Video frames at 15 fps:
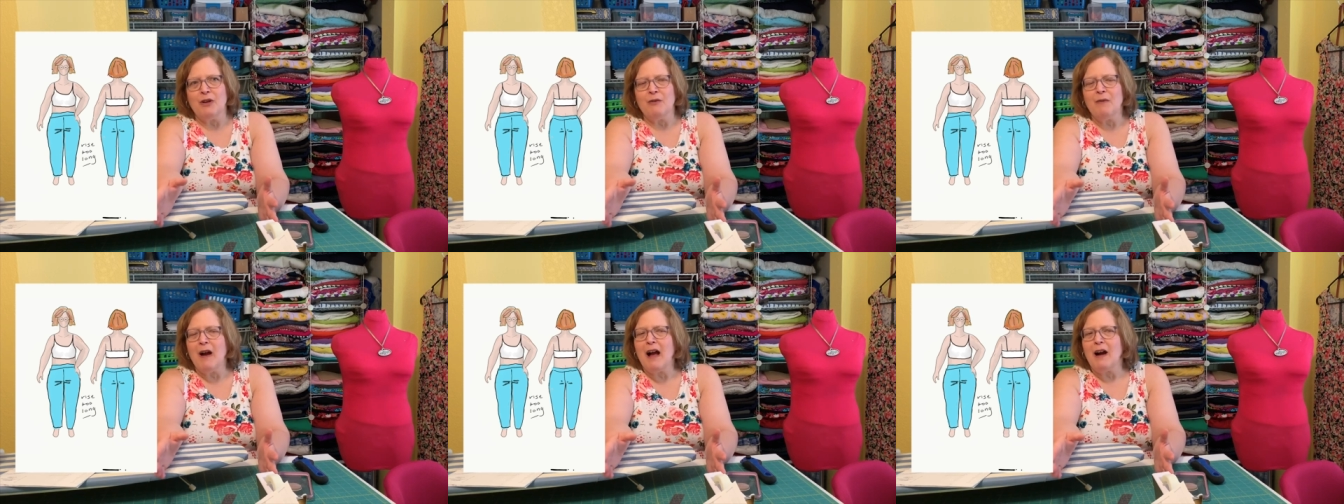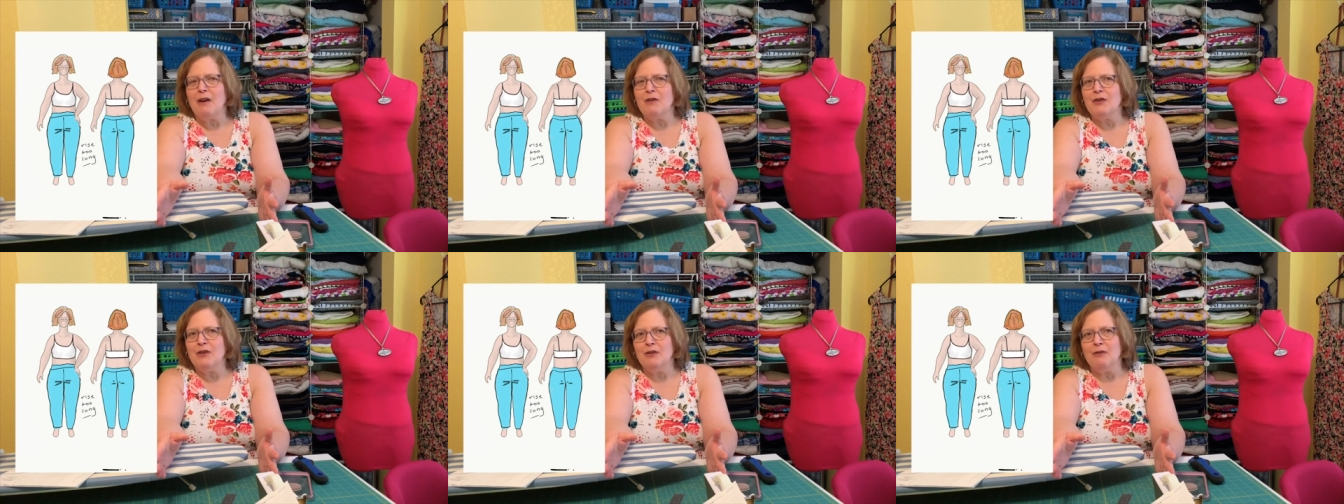you
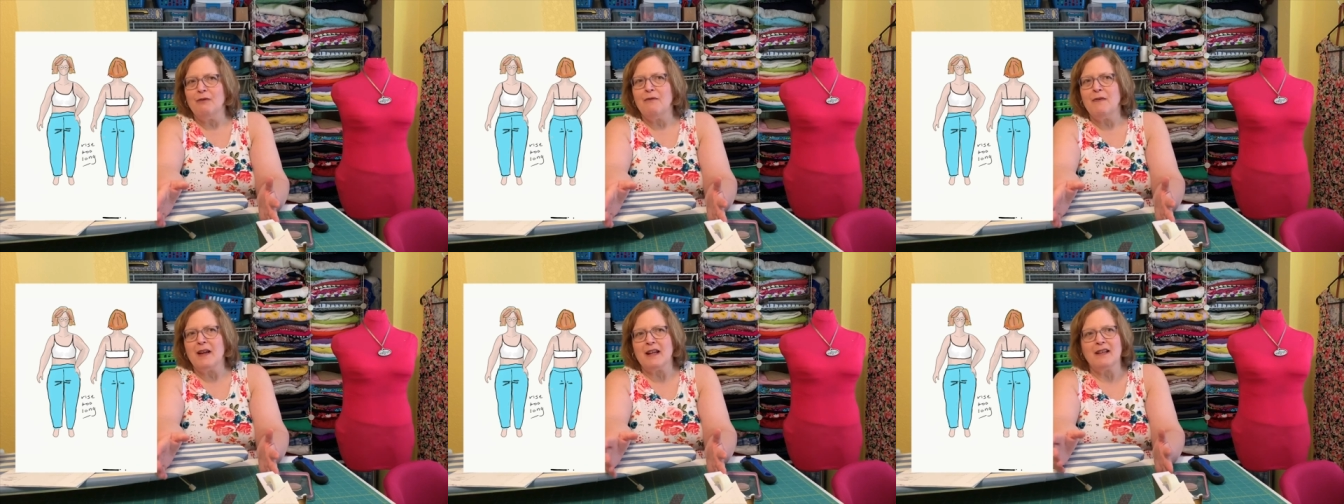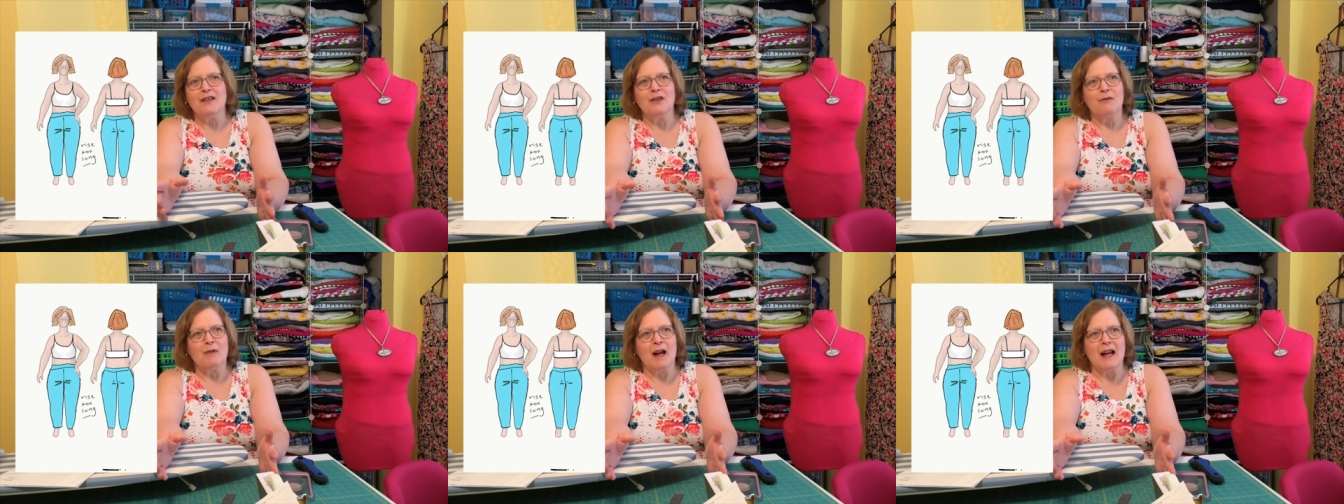how to
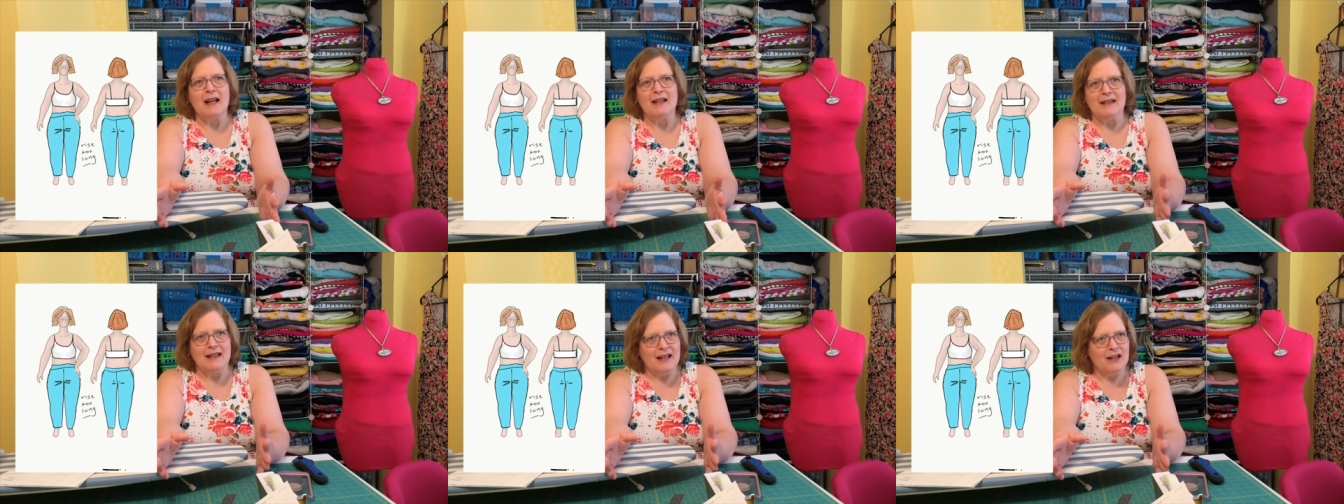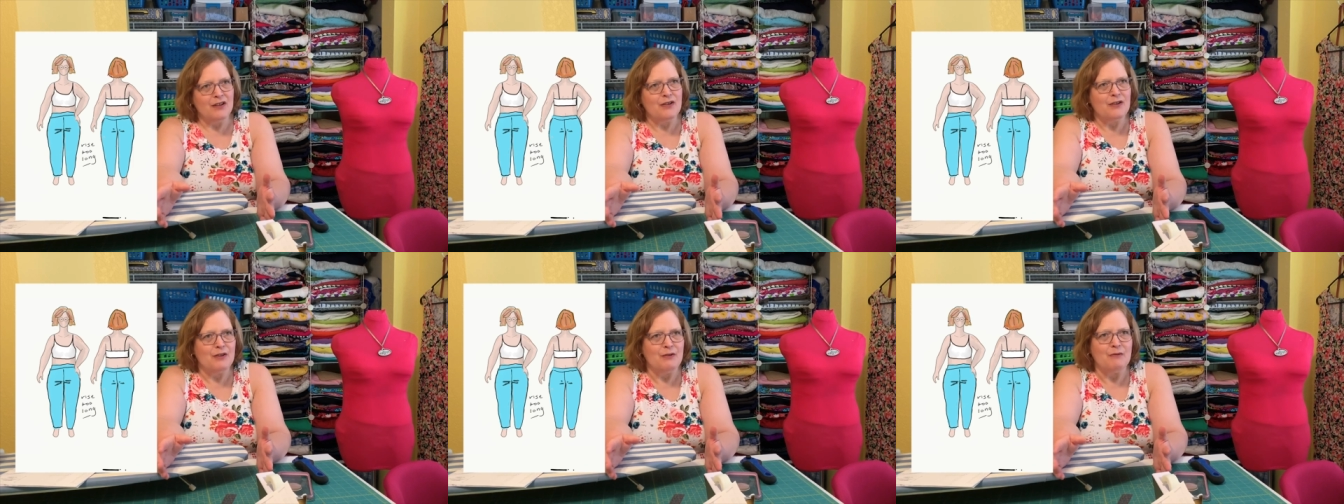fix the rise that
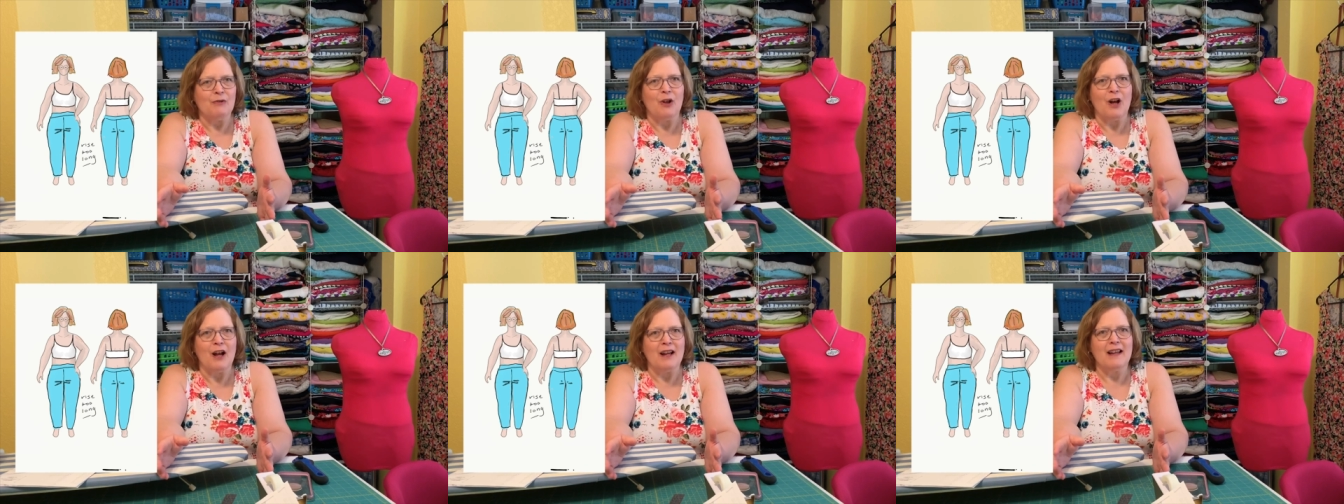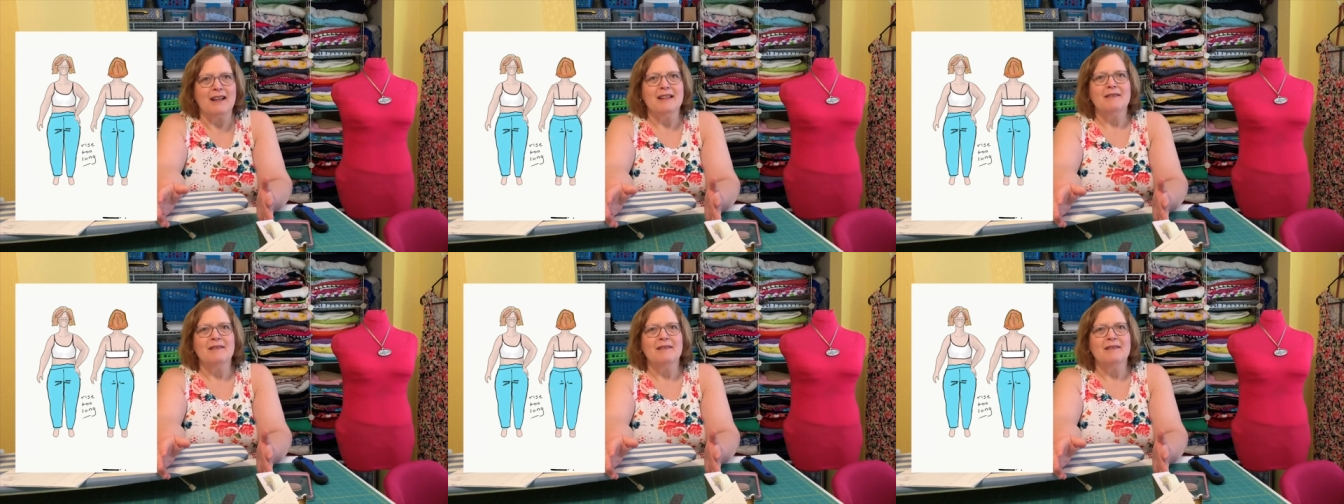is too long.